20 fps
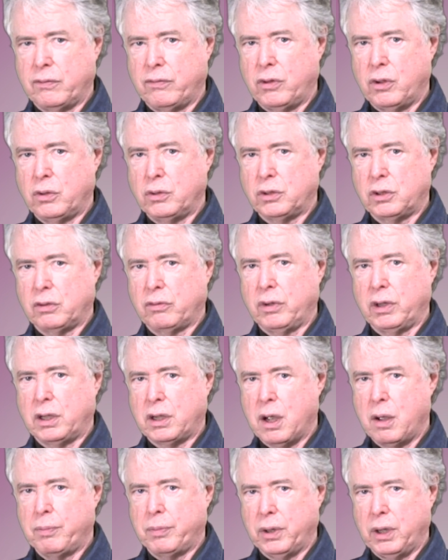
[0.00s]
of those three
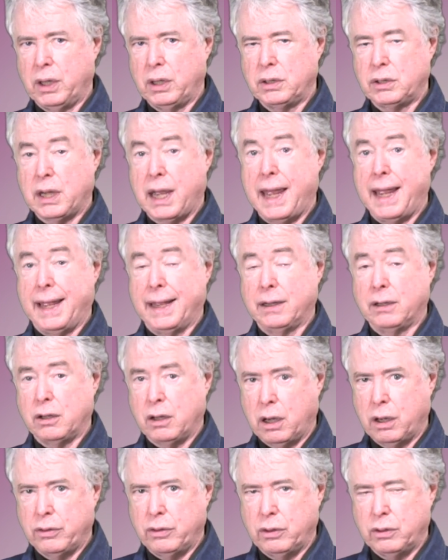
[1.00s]
companies and
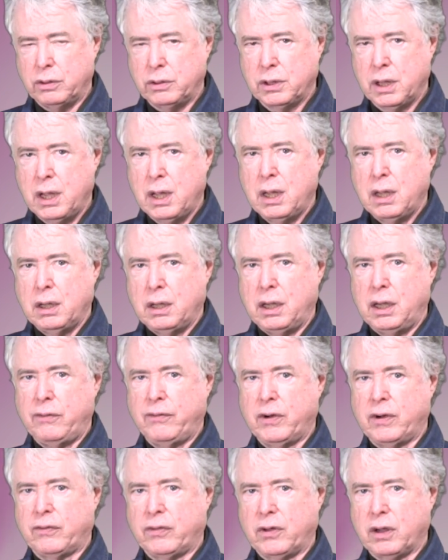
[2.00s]
others,
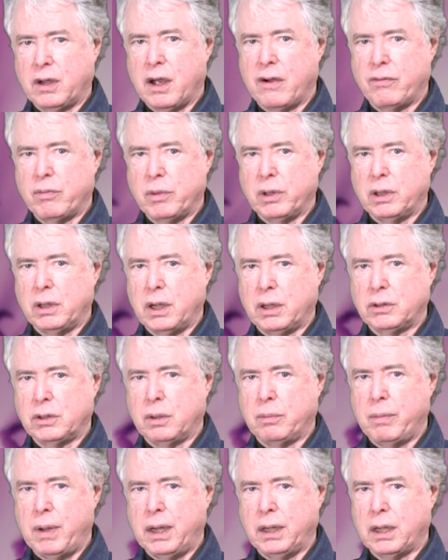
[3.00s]
even if the government
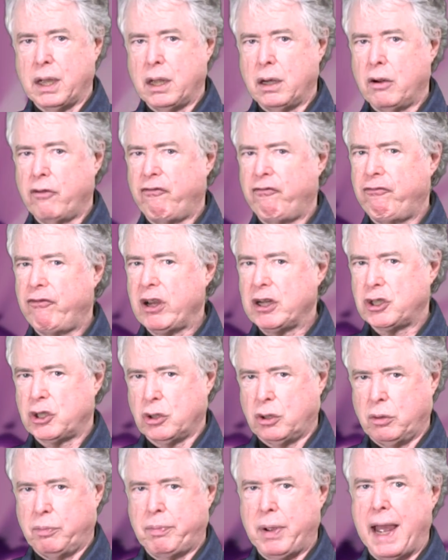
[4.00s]
doesn't make an
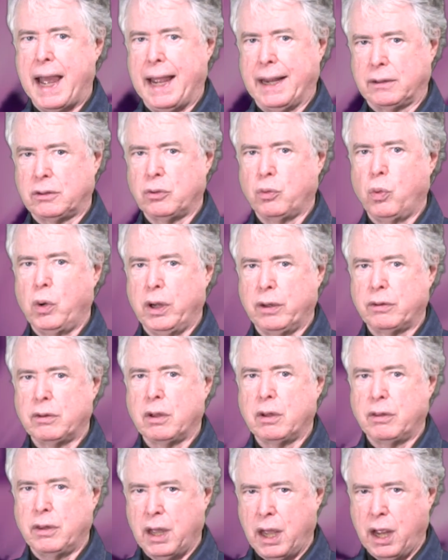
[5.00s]
official pact
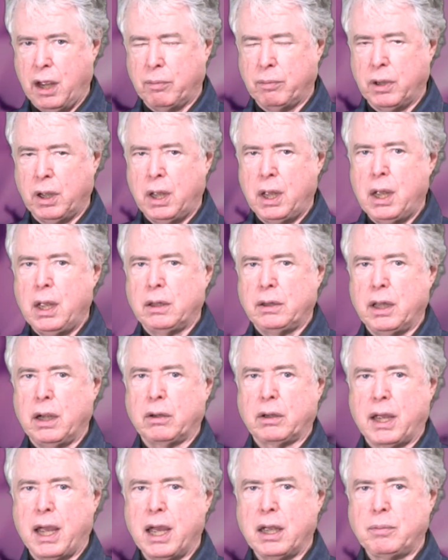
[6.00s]
with them,
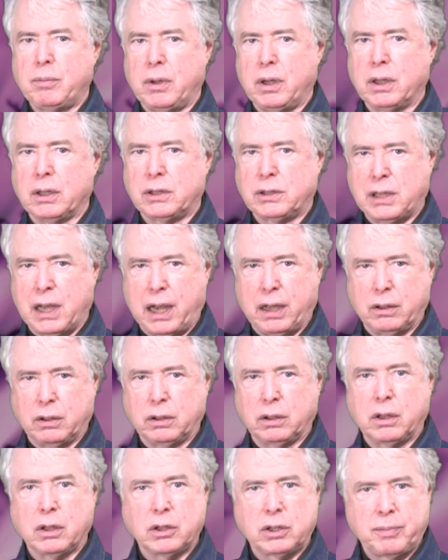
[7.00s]
there can be a
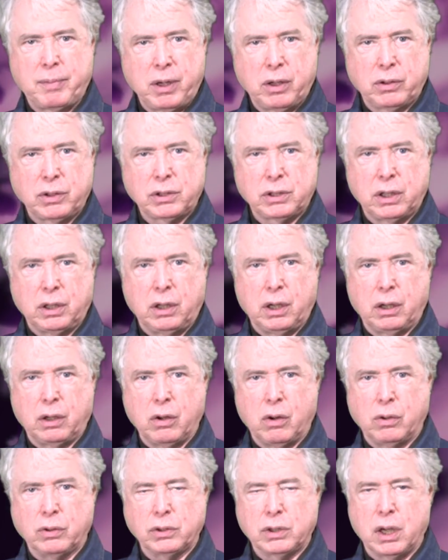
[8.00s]
silent conspiracy that
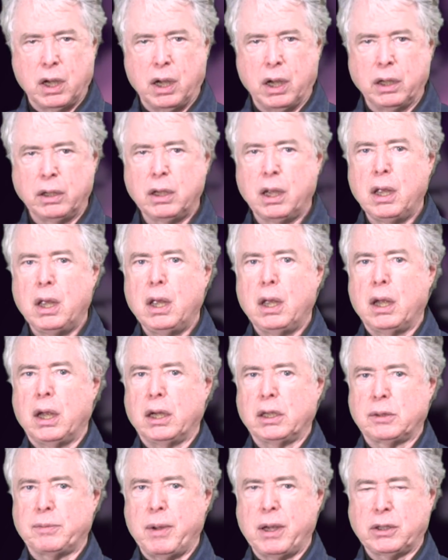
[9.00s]
goes on,
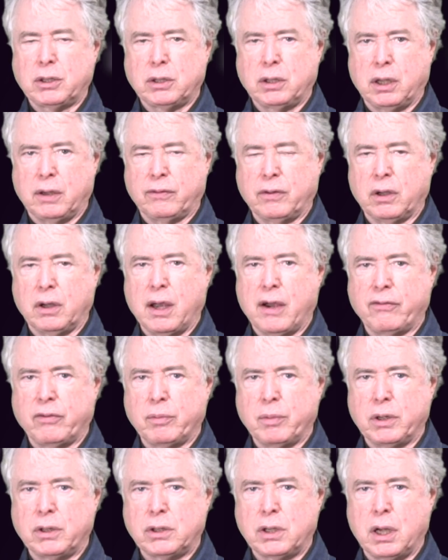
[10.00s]
especially if the
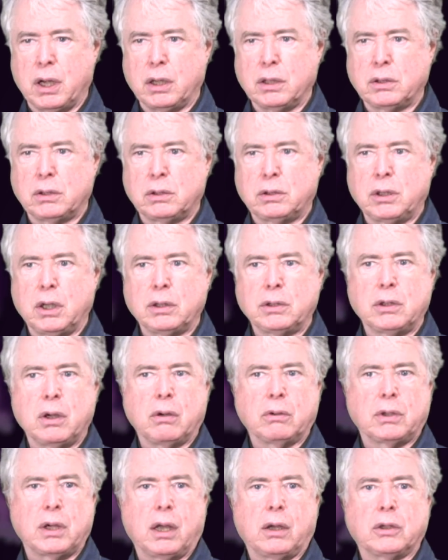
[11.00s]
government says, just
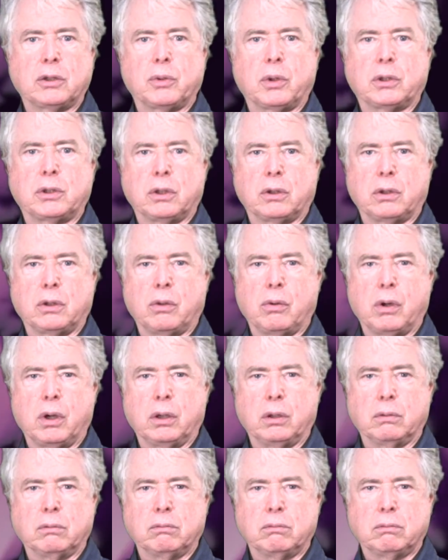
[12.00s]
don't tell us what you're
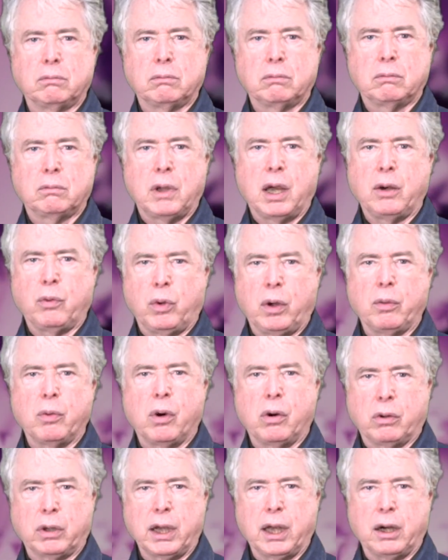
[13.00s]
doing, and we
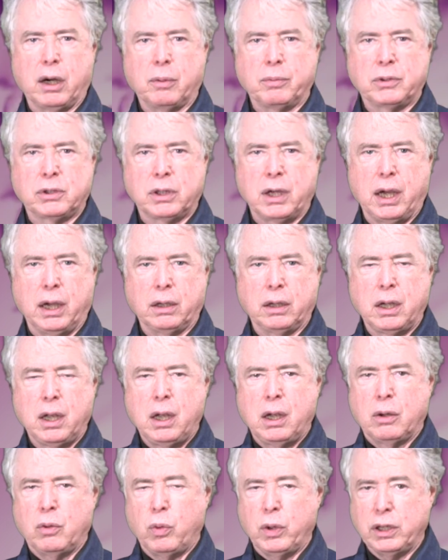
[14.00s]
won't get upset.
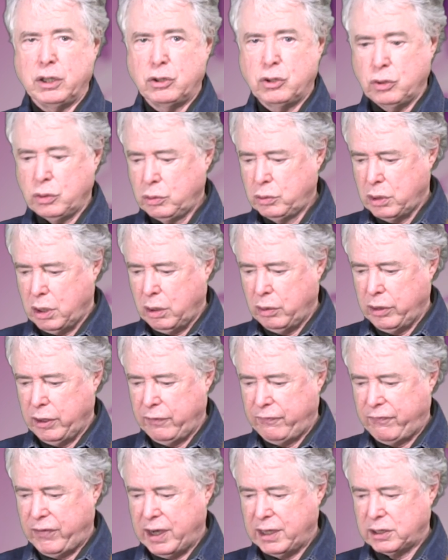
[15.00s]
We do know
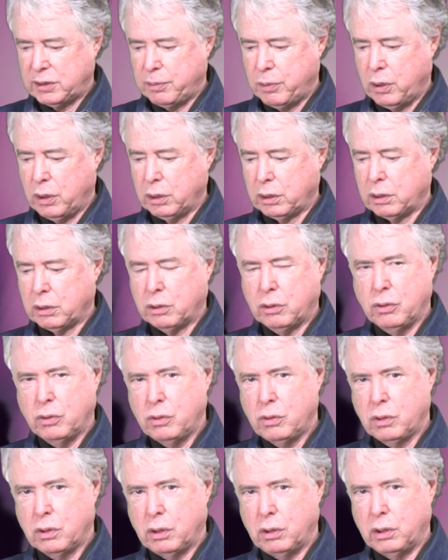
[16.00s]
that Facebook,
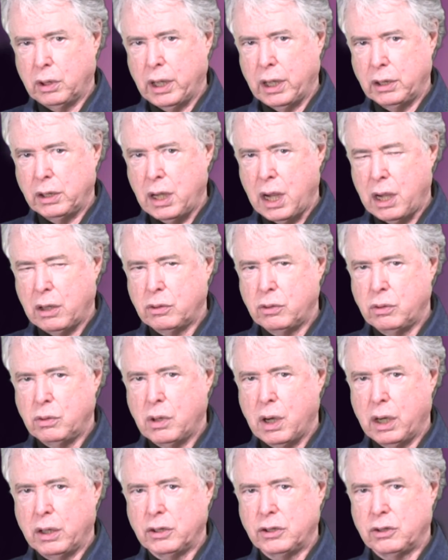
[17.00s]
Google, and
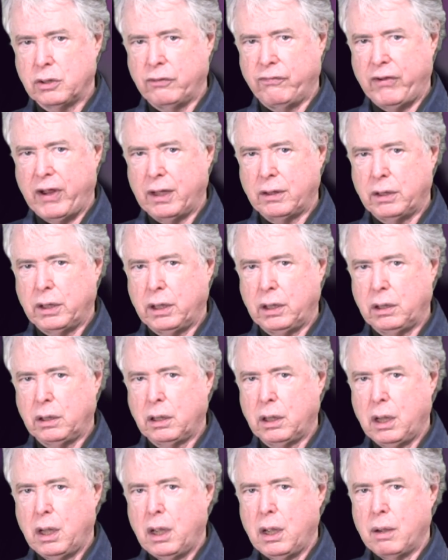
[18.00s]
Yahoo are
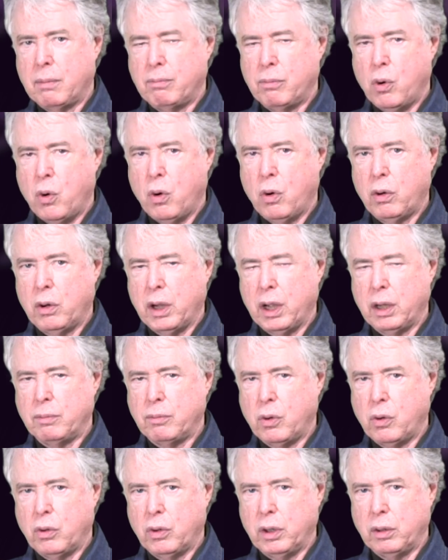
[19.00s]
surveilling more and
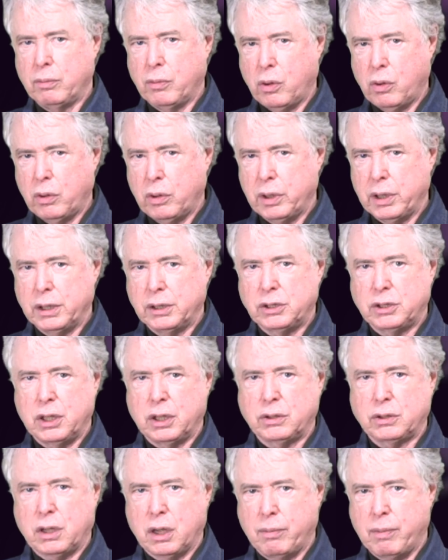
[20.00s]
more and more. It's
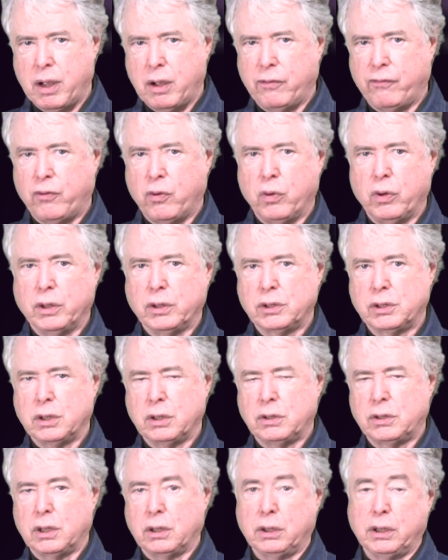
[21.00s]
just come out, for
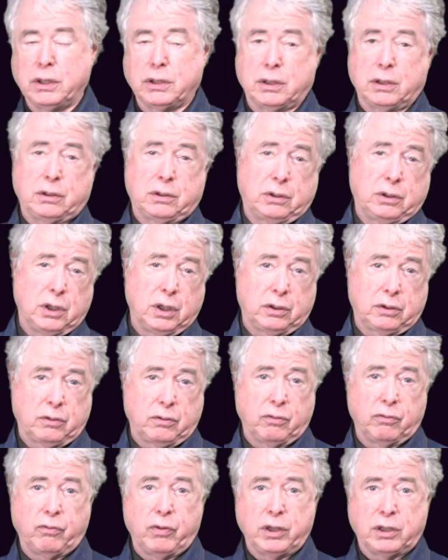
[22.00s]
instance, at least it's just
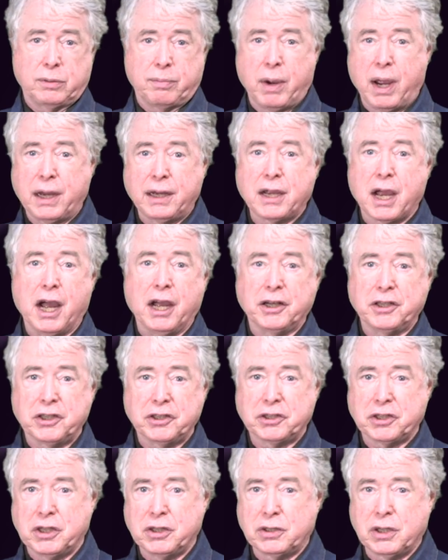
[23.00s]
reached my
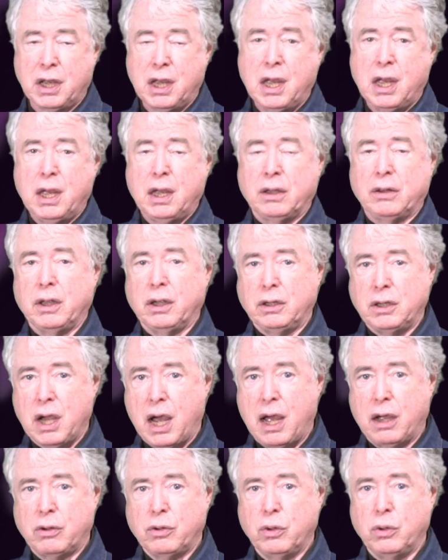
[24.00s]
consciousness, that
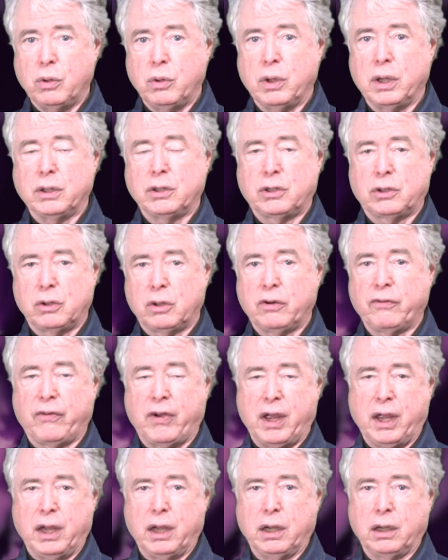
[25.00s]
Yahoo is
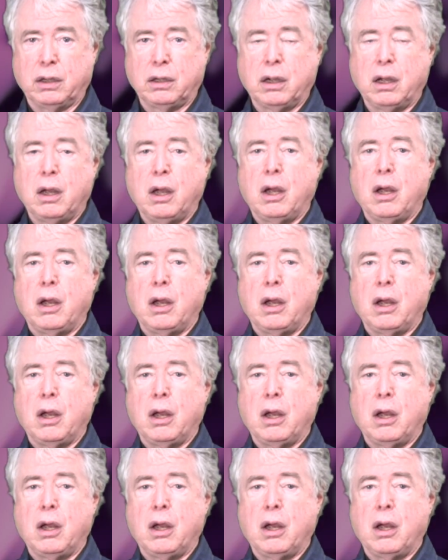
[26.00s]
surveying